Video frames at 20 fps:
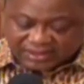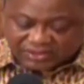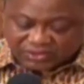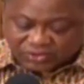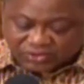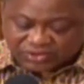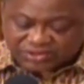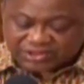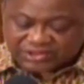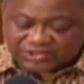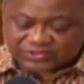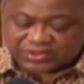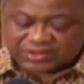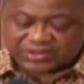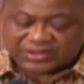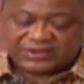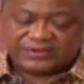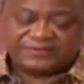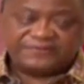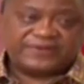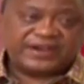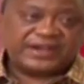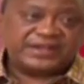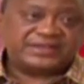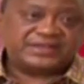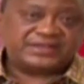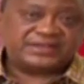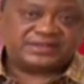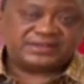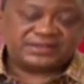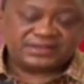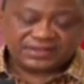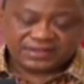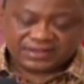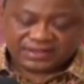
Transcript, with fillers: accordance with the advice